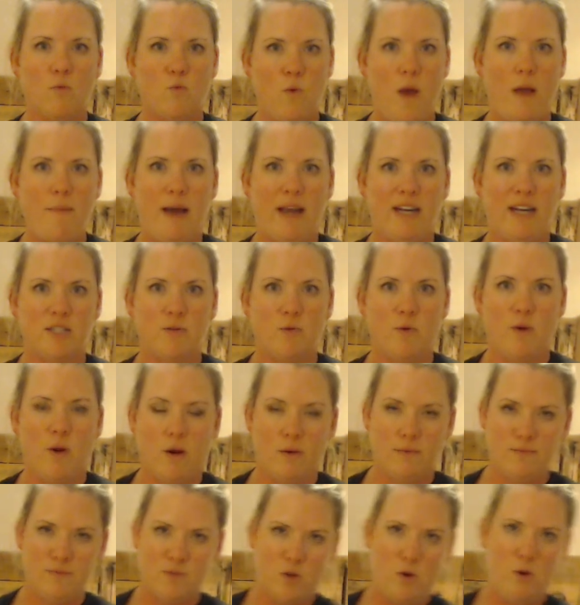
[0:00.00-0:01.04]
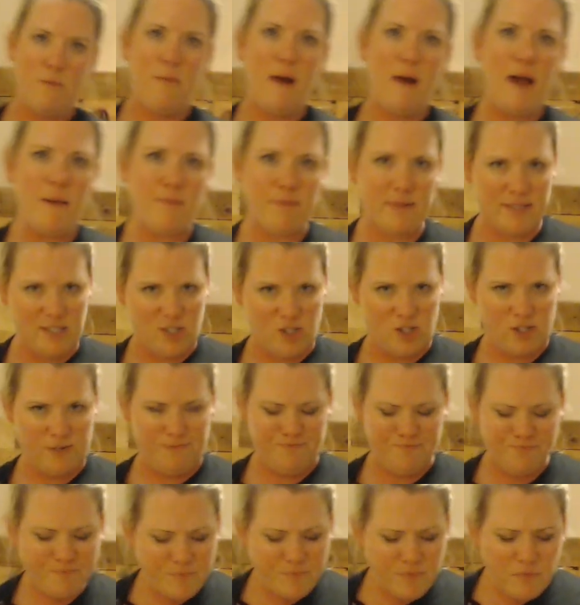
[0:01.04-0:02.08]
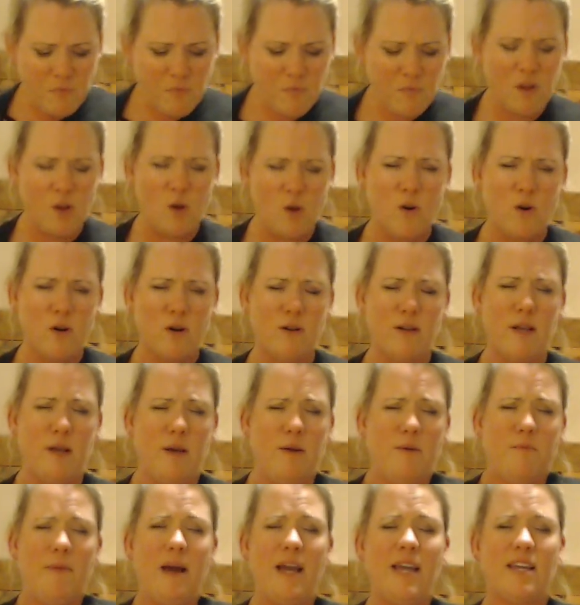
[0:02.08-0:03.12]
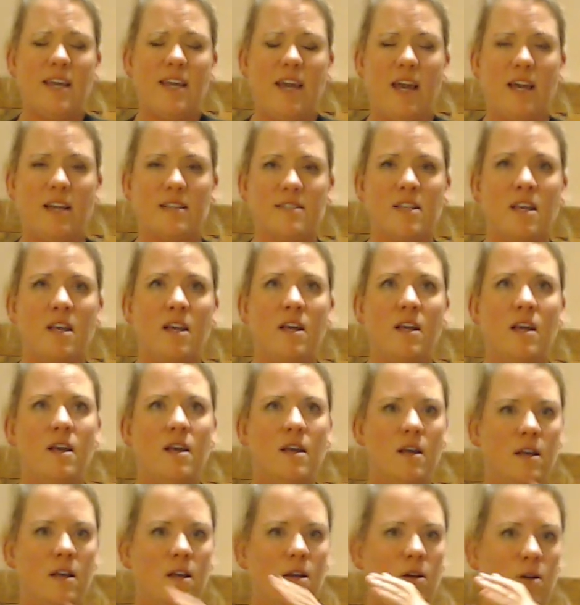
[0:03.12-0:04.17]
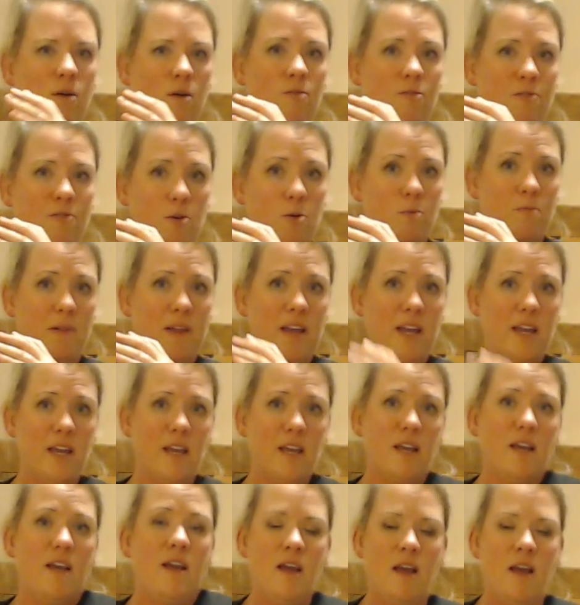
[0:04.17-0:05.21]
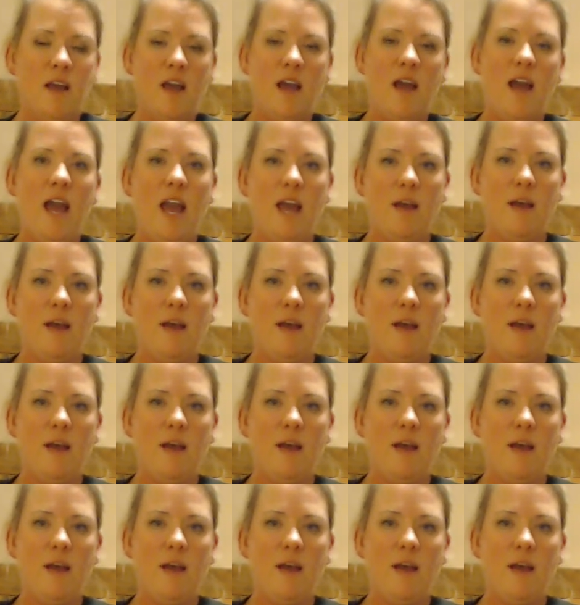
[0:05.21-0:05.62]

back to where we are. So in my position, or in my case, flute playing and